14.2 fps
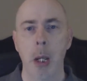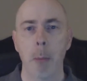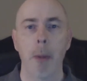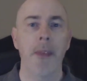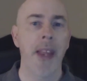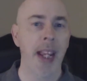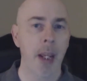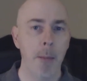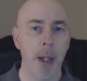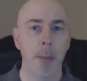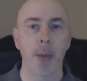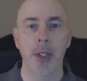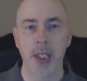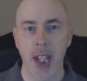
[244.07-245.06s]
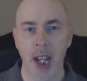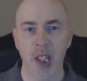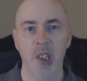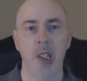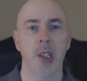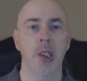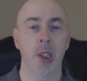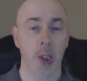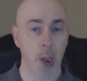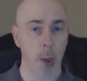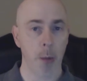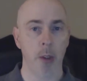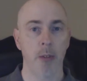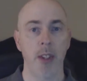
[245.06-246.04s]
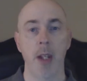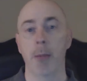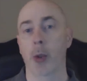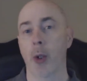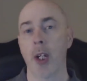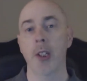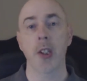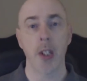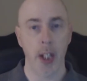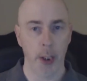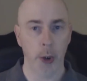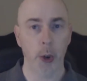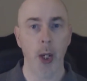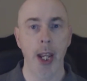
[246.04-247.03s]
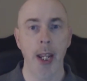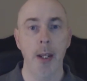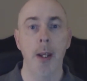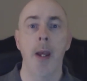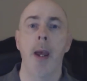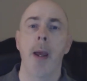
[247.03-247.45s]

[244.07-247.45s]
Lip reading: but they can be protectionist in terms of immigration and trade,